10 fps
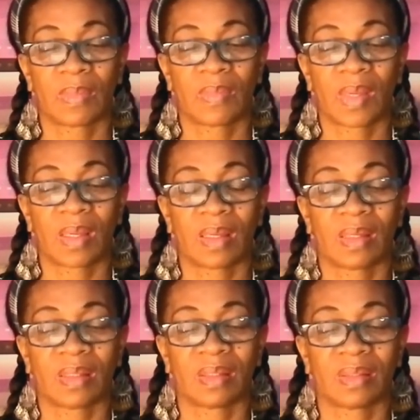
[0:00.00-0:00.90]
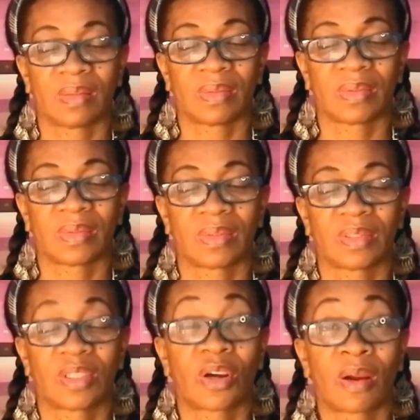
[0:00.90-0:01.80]
a
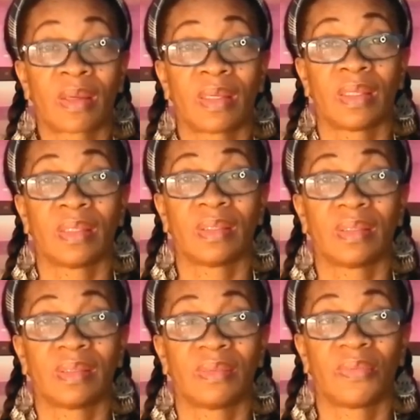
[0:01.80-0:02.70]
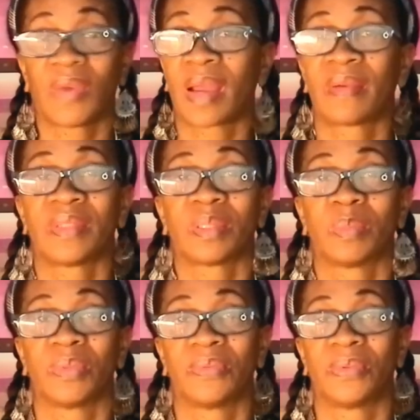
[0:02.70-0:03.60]
targeted virus
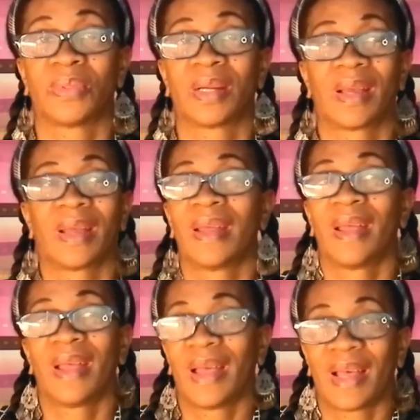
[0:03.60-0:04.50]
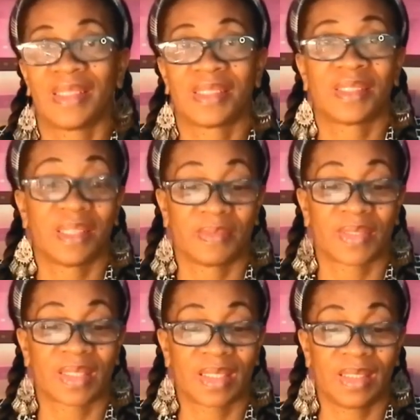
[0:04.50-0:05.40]
before. I just never
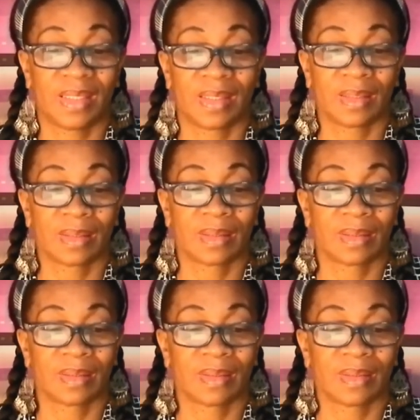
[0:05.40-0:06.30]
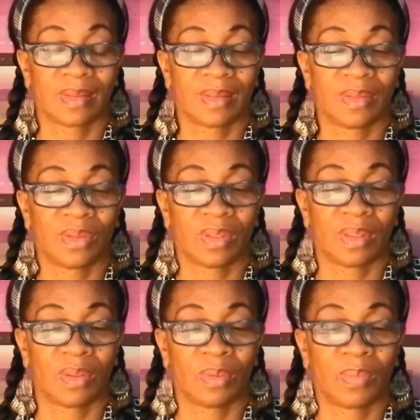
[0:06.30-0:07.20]
seen it, you
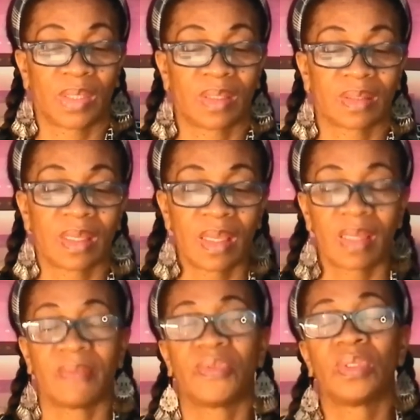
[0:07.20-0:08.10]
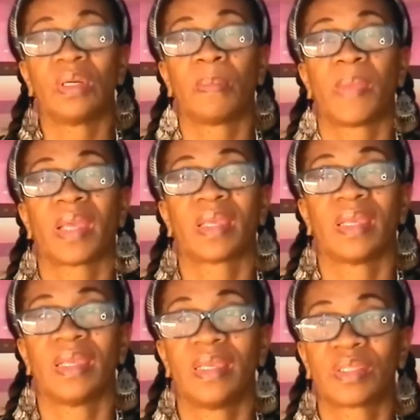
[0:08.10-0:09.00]
know, because if you look back
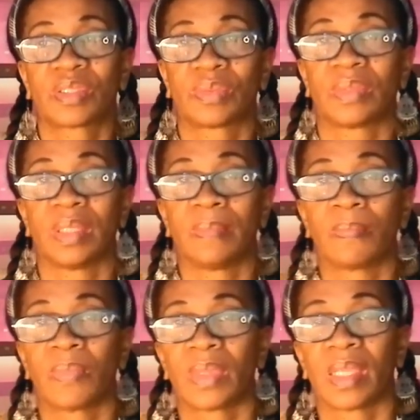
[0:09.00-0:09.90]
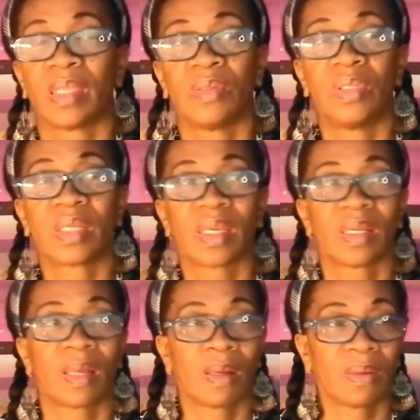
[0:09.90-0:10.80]
in history and you look at
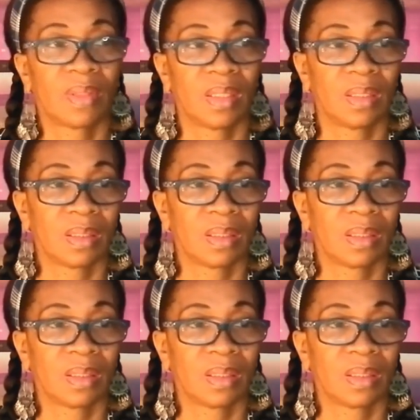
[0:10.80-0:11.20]
all the